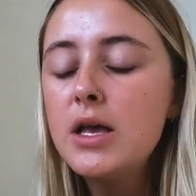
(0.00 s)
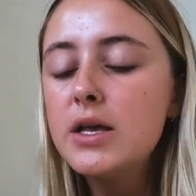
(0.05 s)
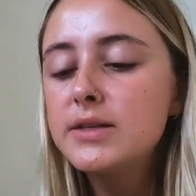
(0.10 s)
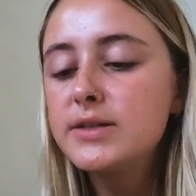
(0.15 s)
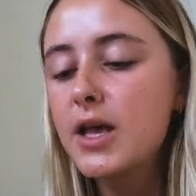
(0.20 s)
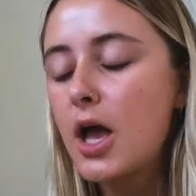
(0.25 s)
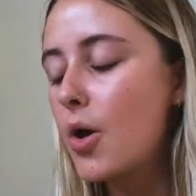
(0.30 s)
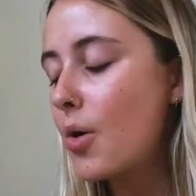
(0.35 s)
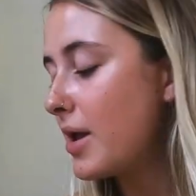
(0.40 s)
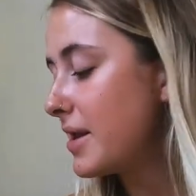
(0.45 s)

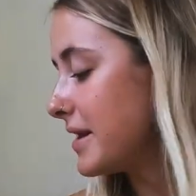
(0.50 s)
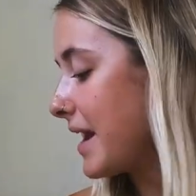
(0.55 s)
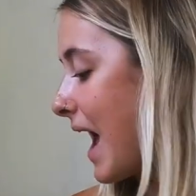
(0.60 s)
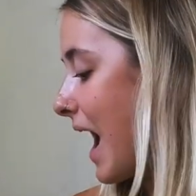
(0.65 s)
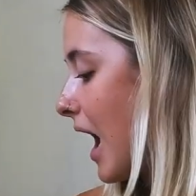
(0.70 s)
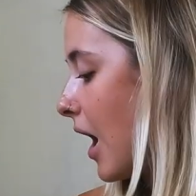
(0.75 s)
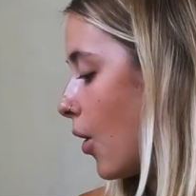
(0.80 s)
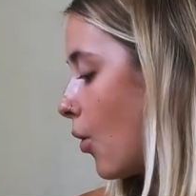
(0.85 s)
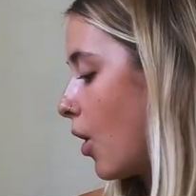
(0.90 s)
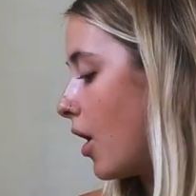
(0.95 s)
So
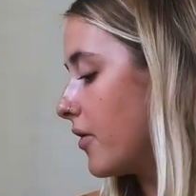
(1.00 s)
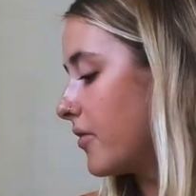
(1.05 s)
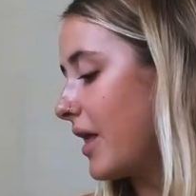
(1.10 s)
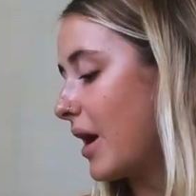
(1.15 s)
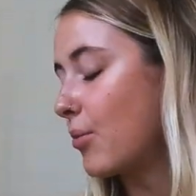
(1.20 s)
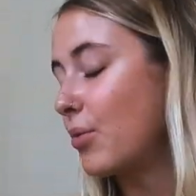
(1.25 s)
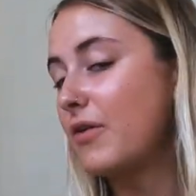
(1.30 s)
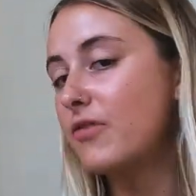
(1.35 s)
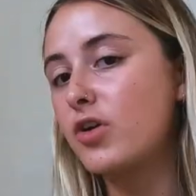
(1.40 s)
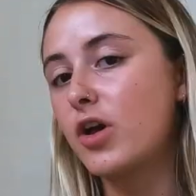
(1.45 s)
now
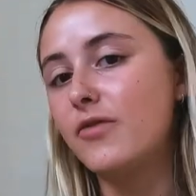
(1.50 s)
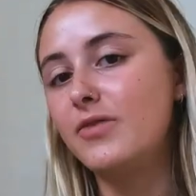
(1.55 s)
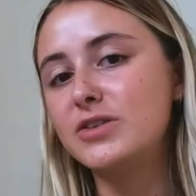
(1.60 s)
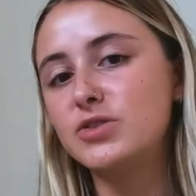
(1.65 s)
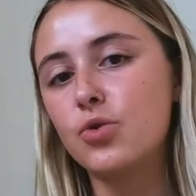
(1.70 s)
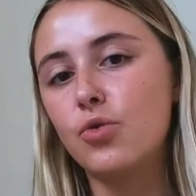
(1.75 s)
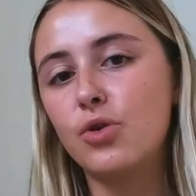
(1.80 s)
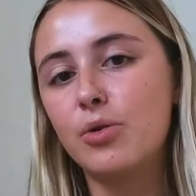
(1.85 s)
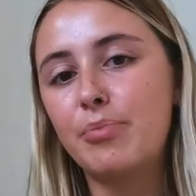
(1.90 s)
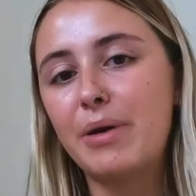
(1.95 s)
that we've
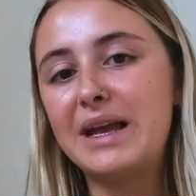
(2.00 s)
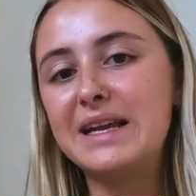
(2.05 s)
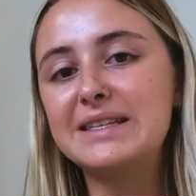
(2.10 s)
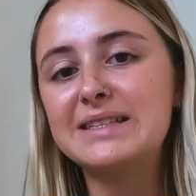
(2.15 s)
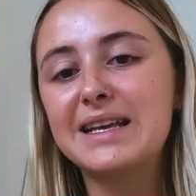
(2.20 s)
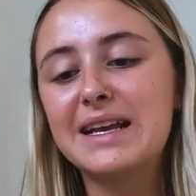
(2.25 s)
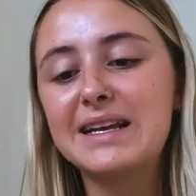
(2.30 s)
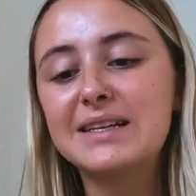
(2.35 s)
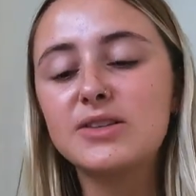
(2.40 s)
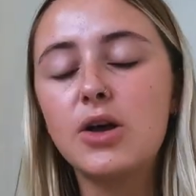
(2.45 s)
covered all the
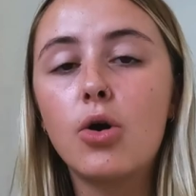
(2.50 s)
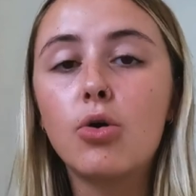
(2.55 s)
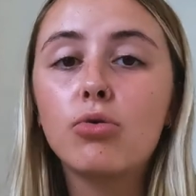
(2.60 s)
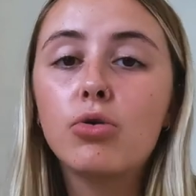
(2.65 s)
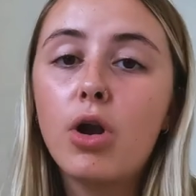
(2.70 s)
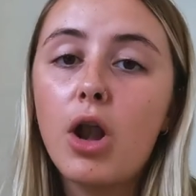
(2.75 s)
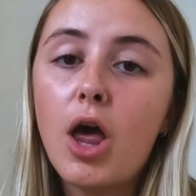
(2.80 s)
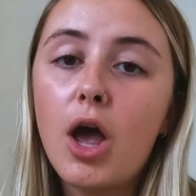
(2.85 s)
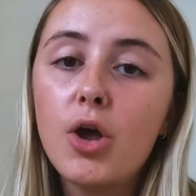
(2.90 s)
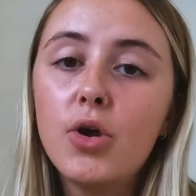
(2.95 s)
basics on
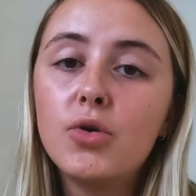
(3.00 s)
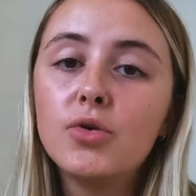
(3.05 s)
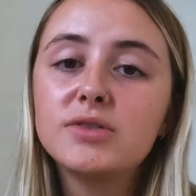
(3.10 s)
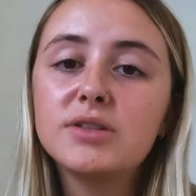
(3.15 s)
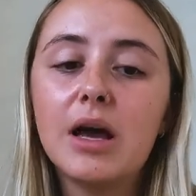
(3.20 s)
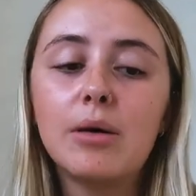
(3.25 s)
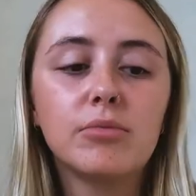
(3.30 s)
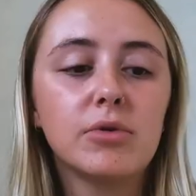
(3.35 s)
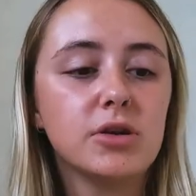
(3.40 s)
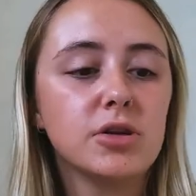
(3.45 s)

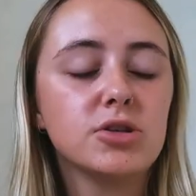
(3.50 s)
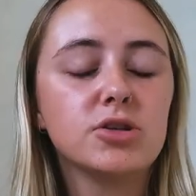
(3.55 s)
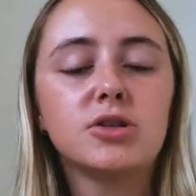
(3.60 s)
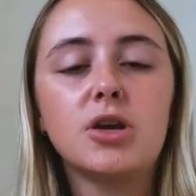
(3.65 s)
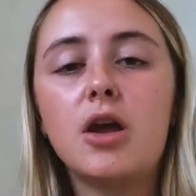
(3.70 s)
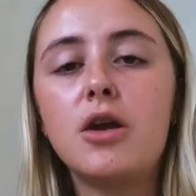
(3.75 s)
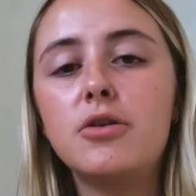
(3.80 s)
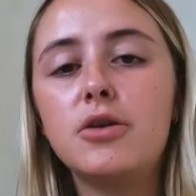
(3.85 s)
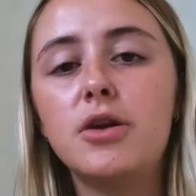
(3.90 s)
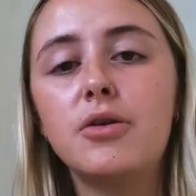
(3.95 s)
clothes, I'm going to
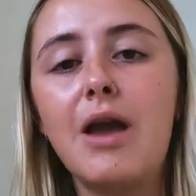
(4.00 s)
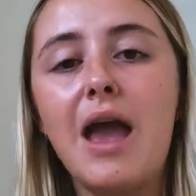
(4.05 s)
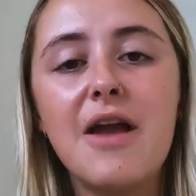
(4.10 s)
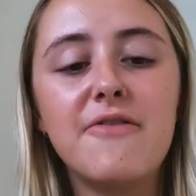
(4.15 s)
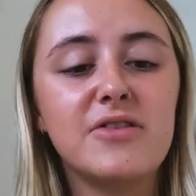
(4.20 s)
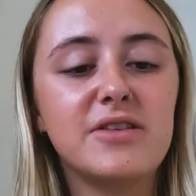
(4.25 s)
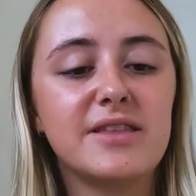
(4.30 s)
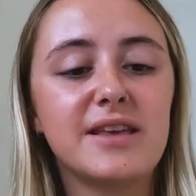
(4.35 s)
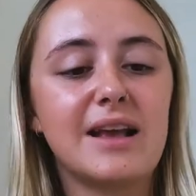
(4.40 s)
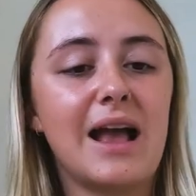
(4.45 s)
show you
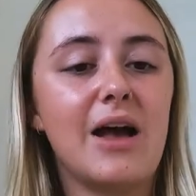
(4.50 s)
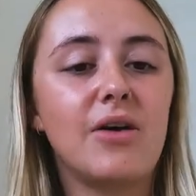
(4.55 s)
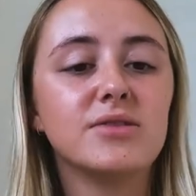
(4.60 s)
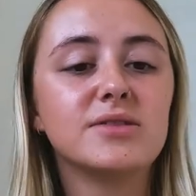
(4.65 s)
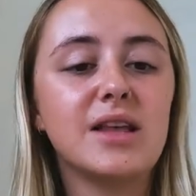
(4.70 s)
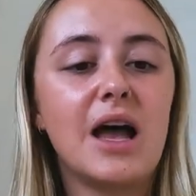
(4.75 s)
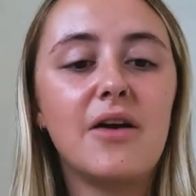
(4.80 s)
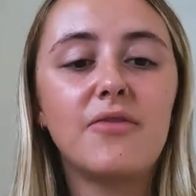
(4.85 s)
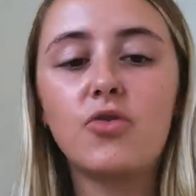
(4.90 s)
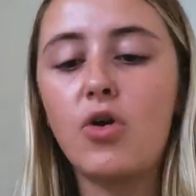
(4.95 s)
everything
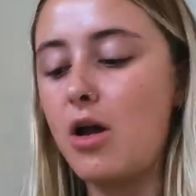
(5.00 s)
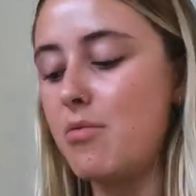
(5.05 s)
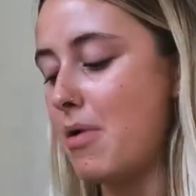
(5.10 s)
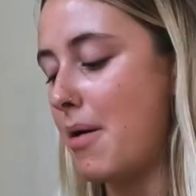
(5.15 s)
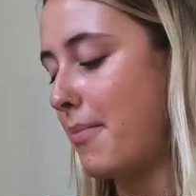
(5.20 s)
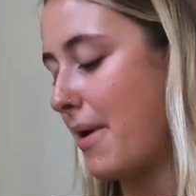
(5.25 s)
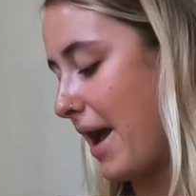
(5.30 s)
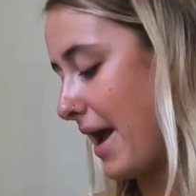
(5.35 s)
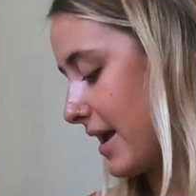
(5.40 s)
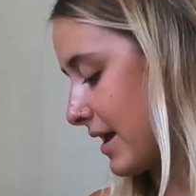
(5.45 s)
else that I've got in
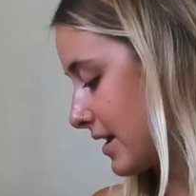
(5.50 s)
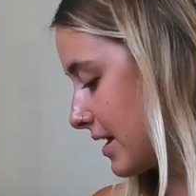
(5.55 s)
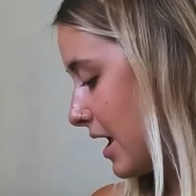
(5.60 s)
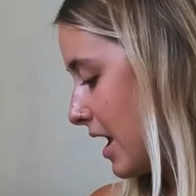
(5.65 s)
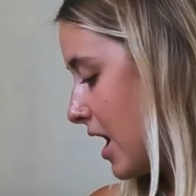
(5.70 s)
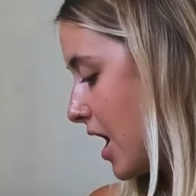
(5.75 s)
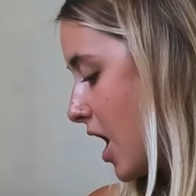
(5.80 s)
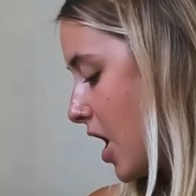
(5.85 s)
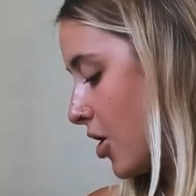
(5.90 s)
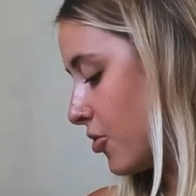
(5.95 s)
my bag
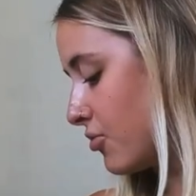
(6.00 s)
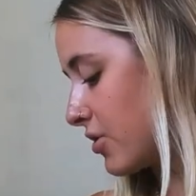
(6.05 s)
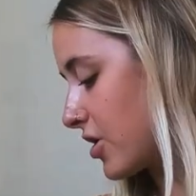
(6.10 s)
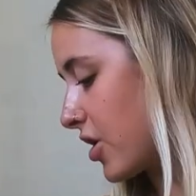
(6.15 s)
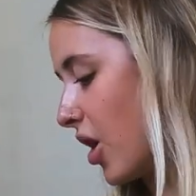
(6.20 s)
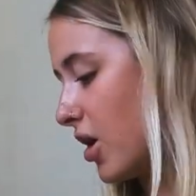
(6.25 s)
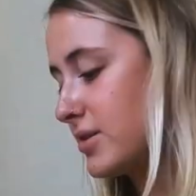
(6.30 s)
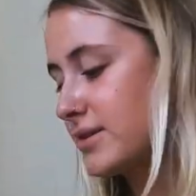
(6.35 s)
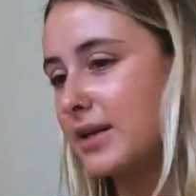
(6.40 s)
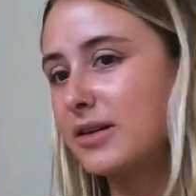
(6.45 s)

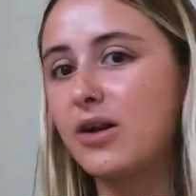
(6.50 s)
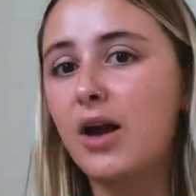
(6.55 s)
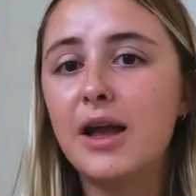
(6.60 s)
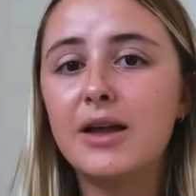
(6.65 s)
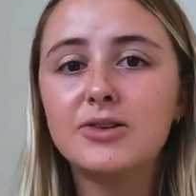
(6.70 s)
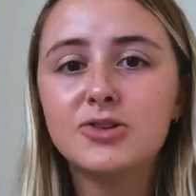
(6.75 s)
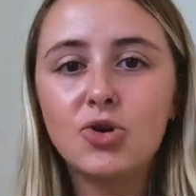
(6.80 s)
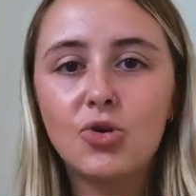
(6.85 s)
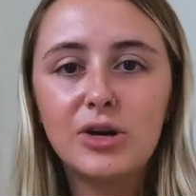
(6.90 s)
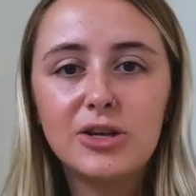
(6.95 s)
regarding
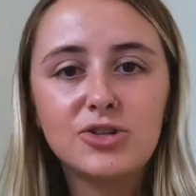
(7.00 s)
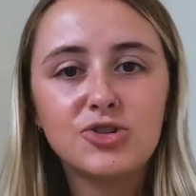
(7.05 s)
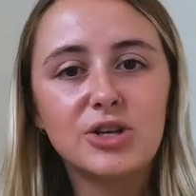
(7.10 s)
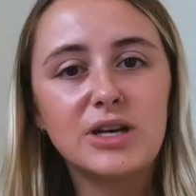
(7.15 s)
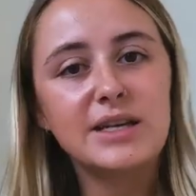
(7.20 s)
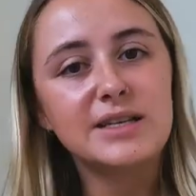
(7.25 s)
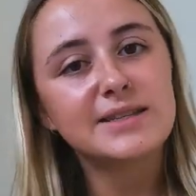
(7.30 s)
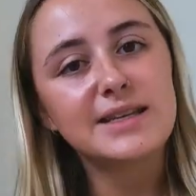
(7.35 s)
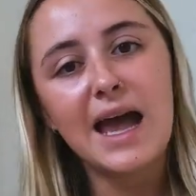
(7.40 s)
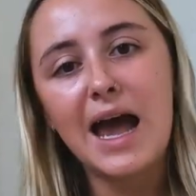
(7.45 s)
like
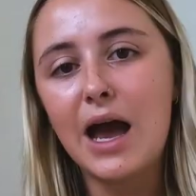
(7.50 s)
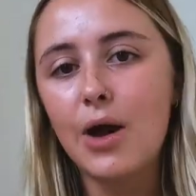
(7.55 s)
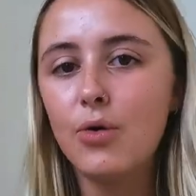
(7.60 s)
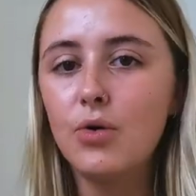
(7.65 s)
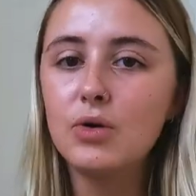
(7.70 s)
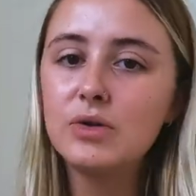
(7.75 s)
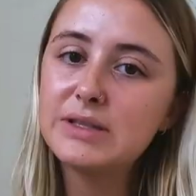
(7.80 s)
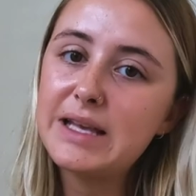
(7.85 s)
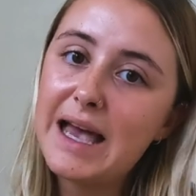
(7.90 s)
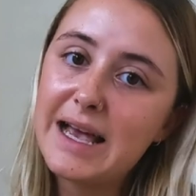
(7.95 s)
toiletries,
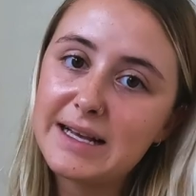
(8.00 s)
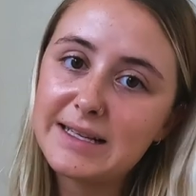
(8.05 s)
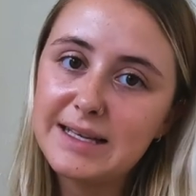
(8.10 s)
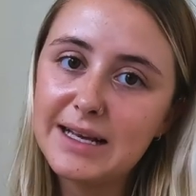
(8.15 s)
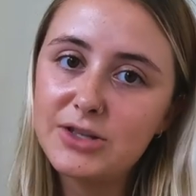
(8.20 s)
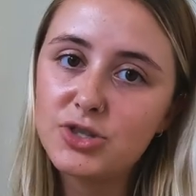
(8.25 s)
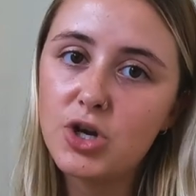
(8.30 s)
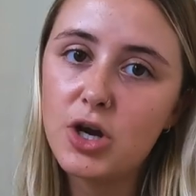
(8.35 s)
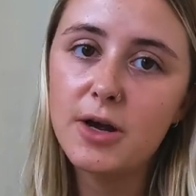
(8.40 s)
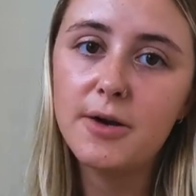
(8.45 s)
towels,
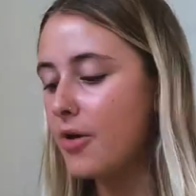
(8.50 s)
etc.